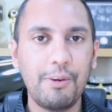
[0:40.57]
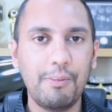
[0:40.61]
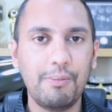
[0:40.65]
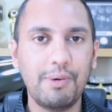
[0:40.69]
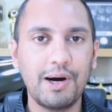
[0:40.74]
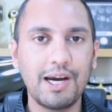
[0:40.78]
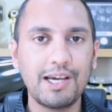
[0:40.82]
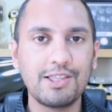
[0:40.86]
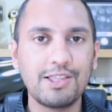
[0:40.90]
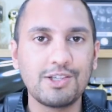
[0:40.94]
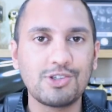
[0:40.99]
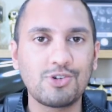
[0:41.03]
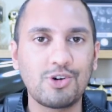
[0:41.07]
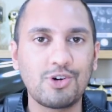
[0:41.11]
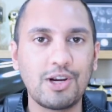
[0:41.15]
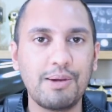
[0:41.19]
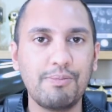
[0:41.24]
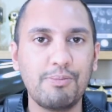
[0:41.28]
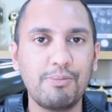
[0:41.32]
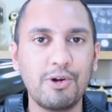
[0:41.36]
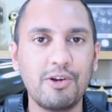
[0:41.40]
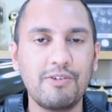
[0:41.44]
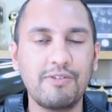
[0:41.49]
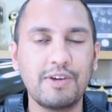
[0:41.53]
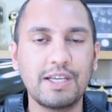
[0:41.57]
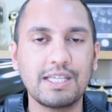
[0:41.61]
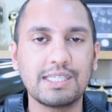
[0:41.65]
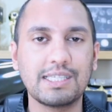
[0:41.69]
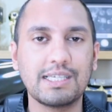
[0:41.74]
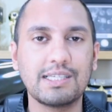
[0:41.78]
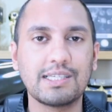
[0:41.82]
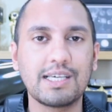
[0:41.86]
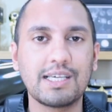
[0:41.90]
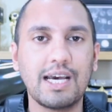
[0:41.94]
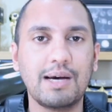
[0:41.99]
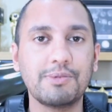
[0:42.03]
by the Scream movies
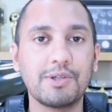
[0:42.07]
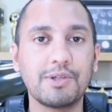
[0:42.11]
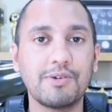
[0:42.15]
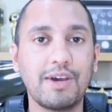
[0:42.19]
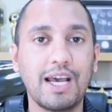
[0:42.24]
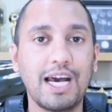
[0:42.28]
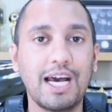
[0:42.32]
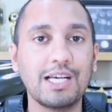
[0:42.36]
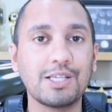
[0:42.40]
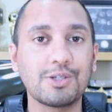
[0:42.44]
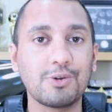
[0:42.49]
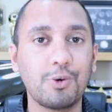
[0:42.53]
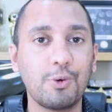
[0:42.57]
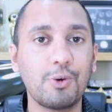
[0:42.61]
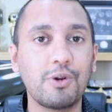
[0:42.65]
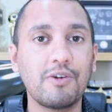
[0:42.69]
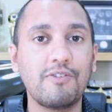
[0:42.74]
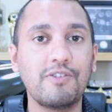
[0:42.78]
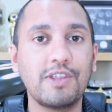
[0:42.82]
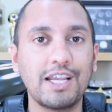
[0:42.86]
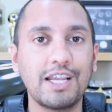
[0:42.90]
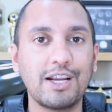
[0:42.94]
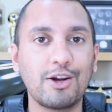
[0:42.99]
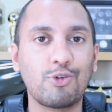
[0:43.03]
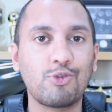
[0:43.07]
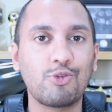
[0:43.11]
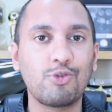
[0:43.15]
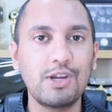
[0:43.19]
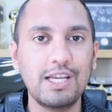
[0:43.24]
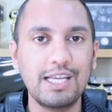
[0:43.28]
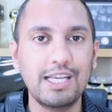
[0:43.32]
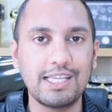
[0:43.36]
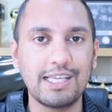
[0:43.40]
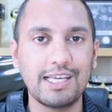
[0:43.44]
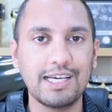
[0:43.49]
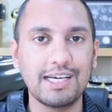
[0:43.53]
in terms of it has all of the
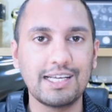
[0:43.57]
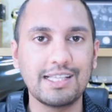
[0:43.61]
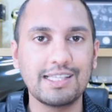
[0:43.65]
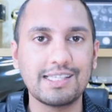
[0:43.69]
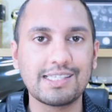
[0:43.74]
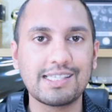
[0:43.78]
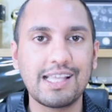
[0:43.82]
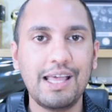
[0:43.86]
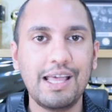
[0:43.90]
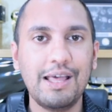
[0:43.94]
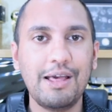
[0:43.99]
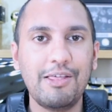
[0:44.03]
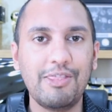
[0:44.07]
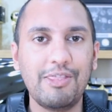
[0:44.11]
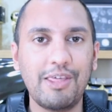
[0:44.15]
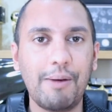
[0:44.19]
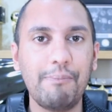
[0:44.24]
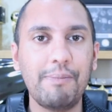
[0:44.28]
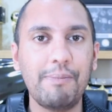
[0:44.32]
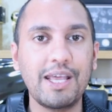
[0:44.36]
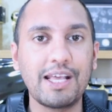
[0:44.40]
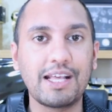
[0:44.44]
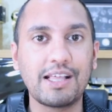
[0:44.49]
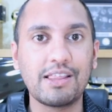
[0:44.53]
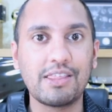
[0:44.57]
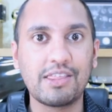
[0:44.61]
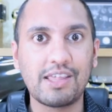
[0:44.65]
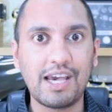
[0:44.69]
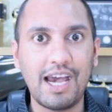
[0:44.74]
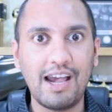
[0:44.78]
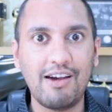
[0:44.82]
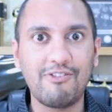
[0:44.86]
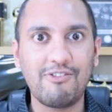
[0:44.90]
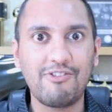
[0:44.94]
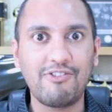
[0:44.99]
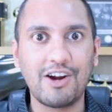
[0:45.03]
ingredients that make
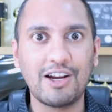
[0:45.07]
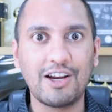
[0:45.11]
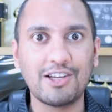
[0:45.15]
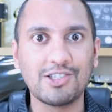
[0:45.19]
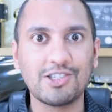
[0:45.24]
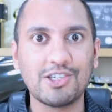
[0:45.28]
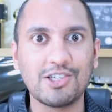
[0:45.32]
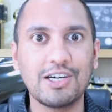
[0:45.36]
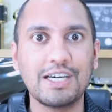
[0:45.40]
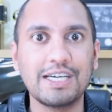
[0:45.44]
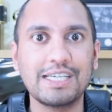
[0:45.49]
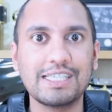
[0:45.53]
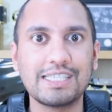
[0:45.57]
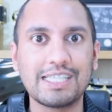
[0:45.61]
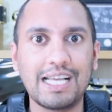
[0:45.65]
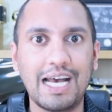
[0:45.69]
that franchise